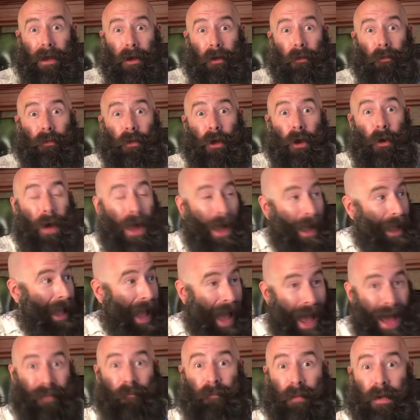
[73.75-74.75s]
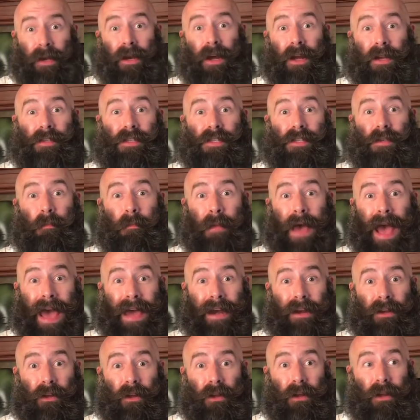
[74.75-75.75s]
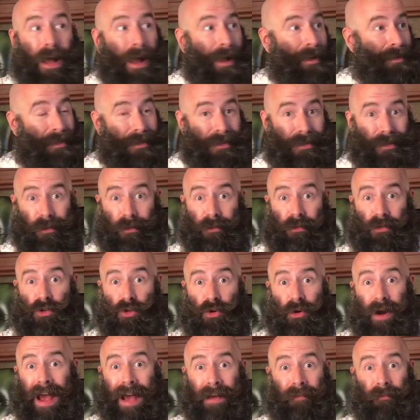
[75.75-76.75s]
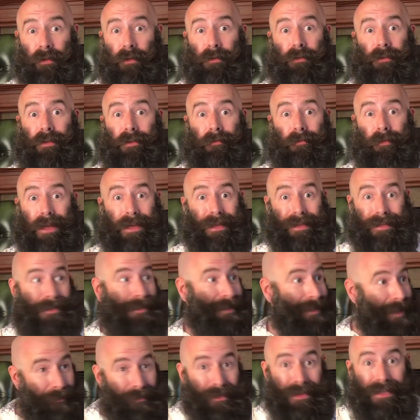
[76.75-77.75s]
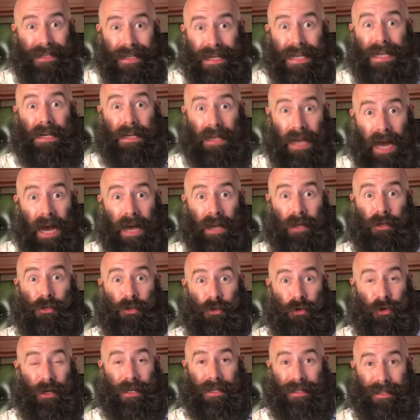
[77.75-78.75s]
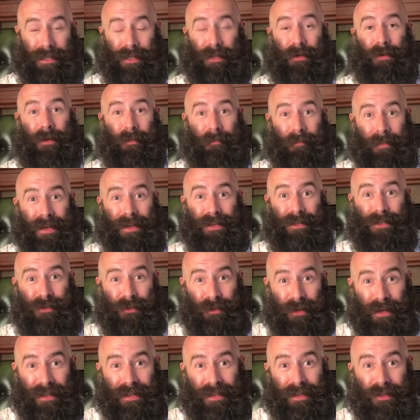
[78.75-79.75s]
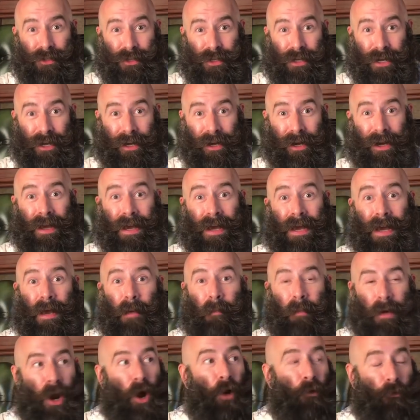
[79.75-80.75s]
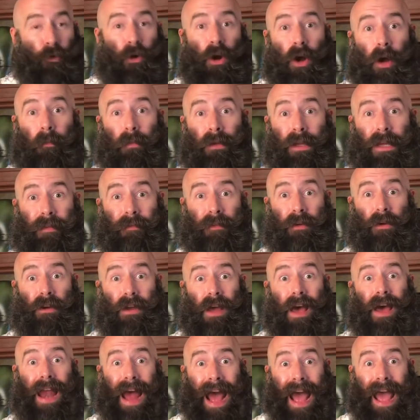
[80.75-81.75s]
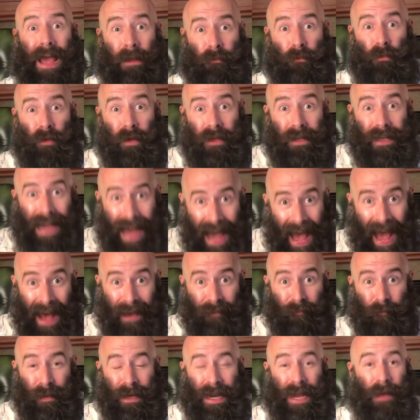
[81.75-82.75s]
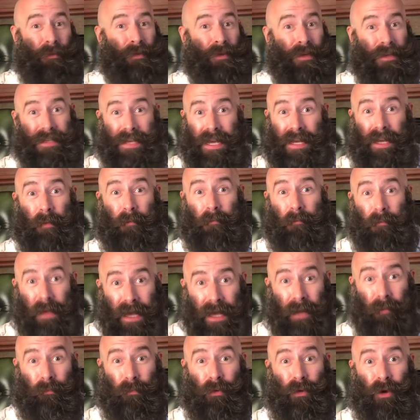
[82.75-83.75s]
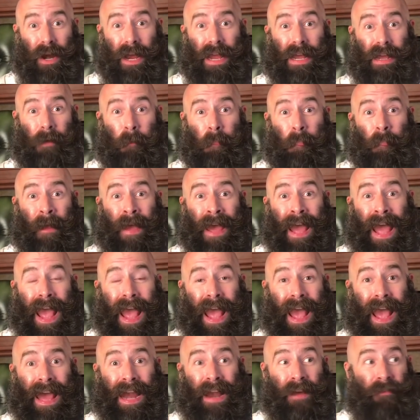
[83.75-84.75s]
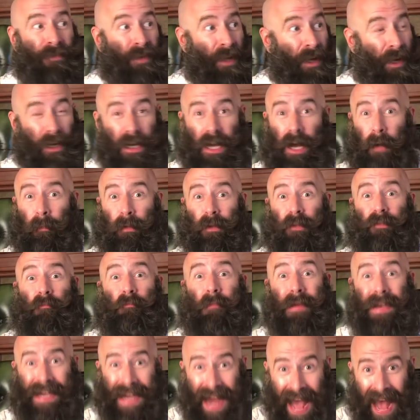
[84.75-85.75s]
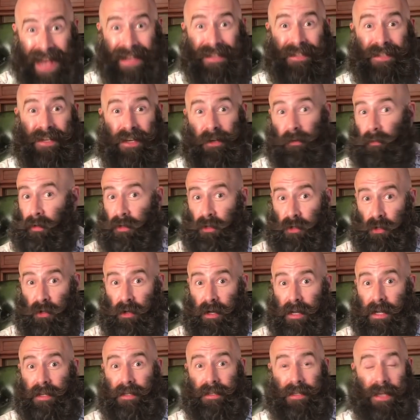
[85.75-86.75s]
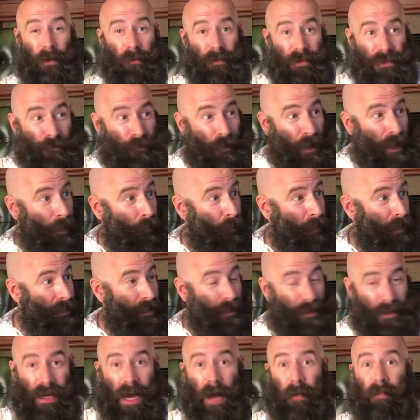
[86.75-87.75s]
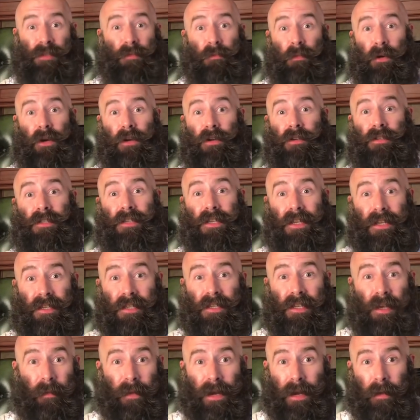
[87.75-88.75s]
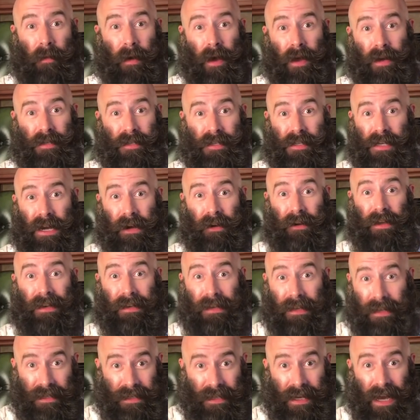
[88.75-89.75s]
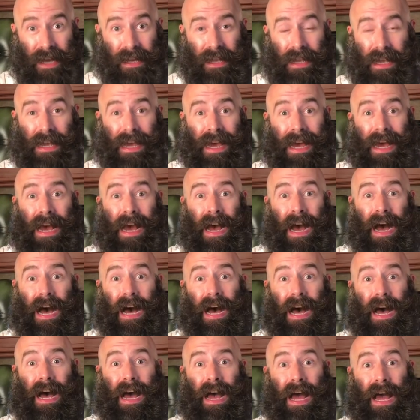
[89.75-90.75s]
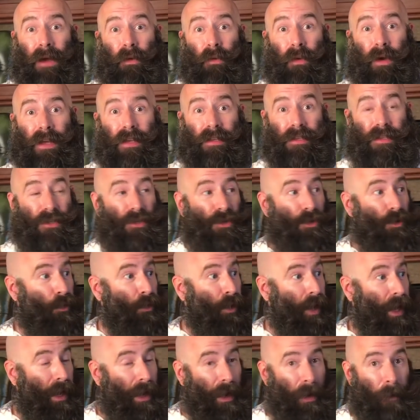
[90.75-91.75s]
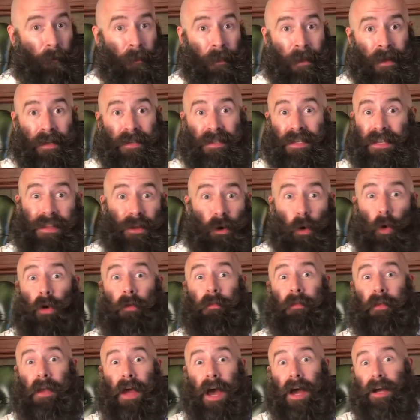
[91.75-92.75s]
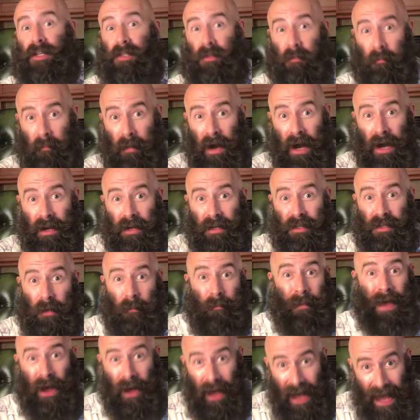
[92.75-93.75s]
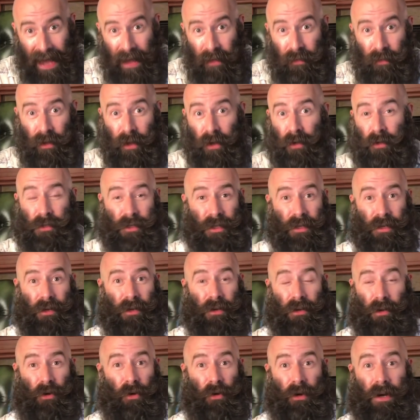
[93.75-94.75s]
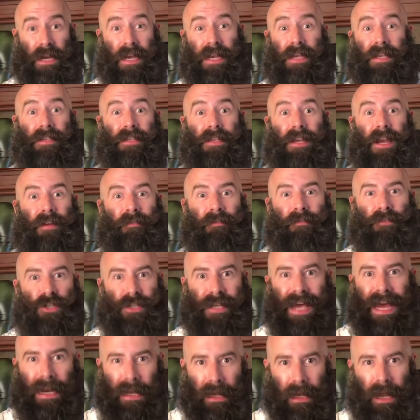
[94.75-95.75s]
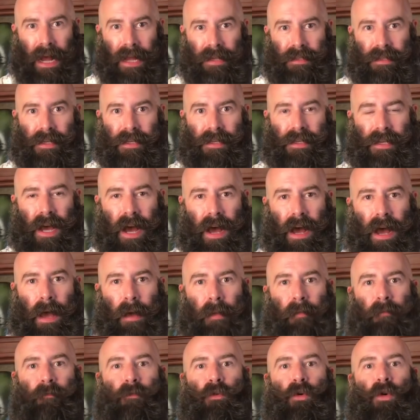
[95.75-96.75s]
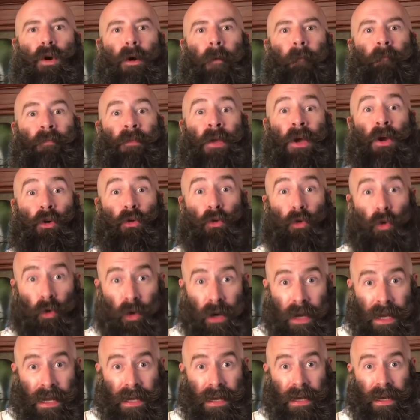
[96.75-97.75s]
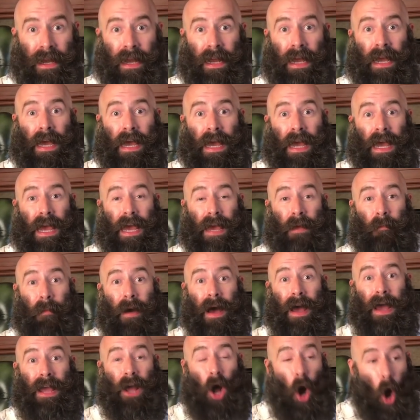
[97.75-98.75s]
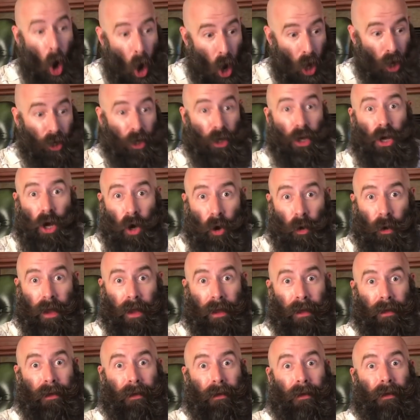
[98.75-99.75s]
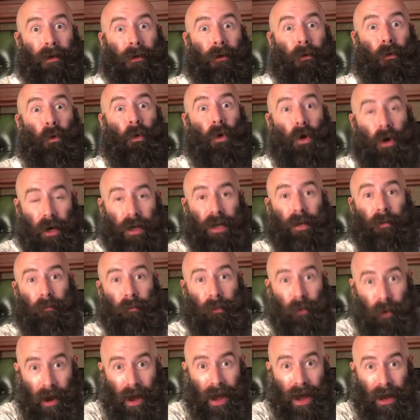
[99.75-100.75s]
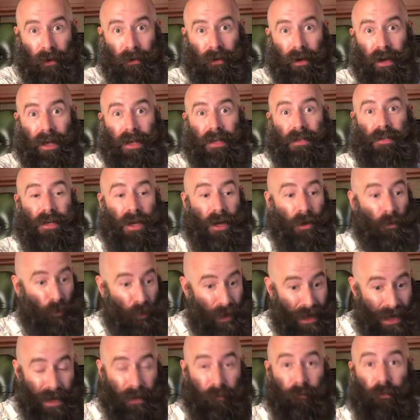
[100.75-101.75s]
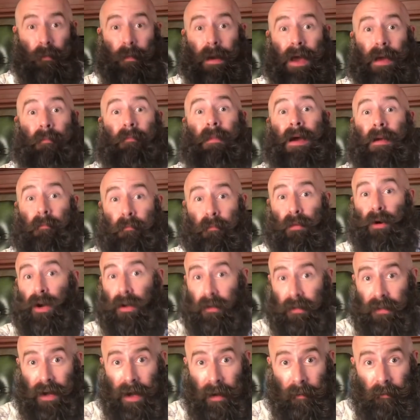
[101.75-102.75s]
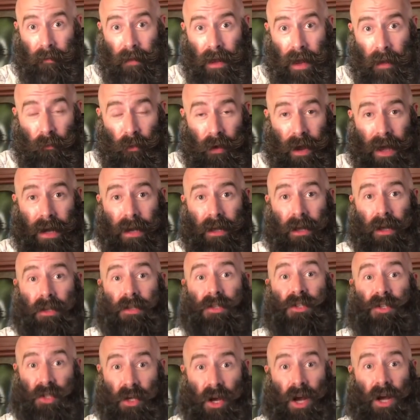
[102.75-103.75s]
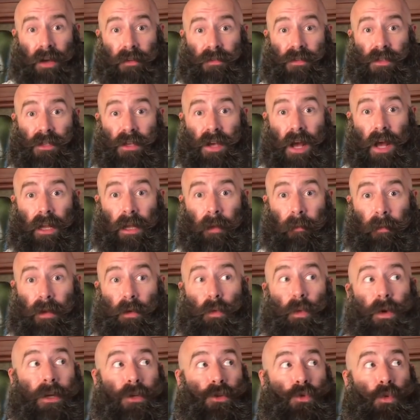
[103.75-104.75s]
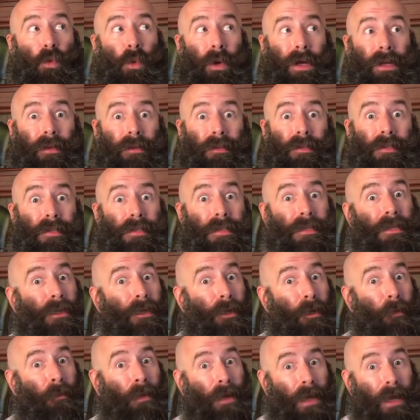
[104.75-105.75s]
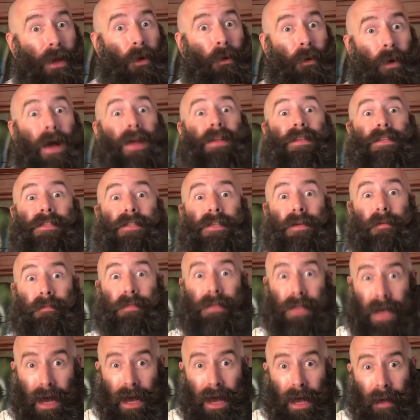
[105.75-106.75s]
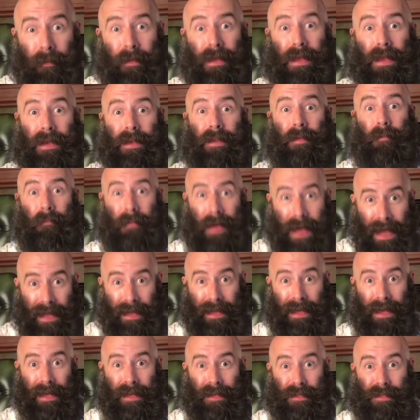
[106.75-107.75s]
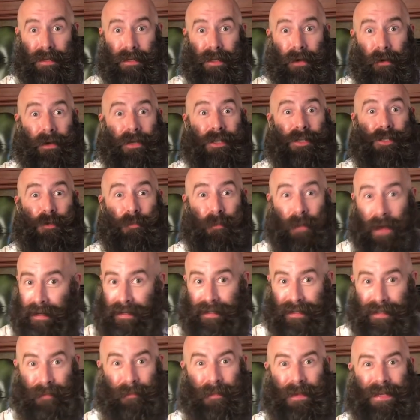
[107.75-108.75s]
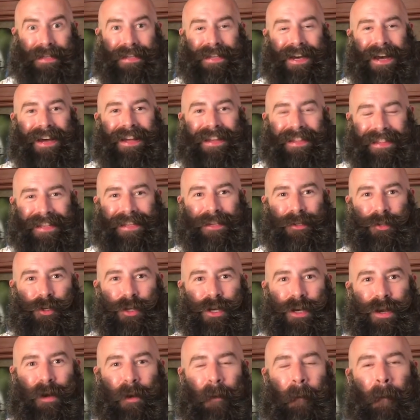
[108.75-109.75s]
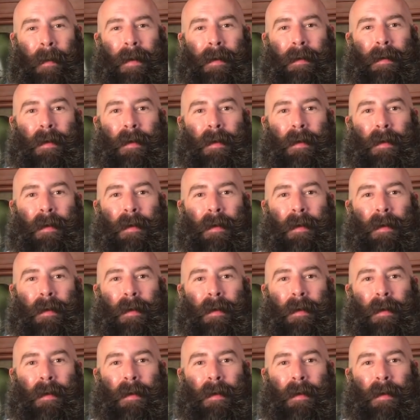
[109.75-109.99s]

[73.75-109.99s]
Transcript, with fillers: Although I have been on sabbatical, I still traveled to like 17 countries doing ministry this year. But overall, believe it or not, I really have been able to take a big break, and I've done a couple of monastic retreats. That was fun. I went to Thomas Merton's Gethsemane Monastery in Kentucky. I went to see the Orthodox monks on Mount Athos in Greece, and I've just had lots of time for reading and my ongoing work in progress, reading for my book that I'm writing on Song of Solomon, which will still be quite some time in the making, so don't expect it to be done this year.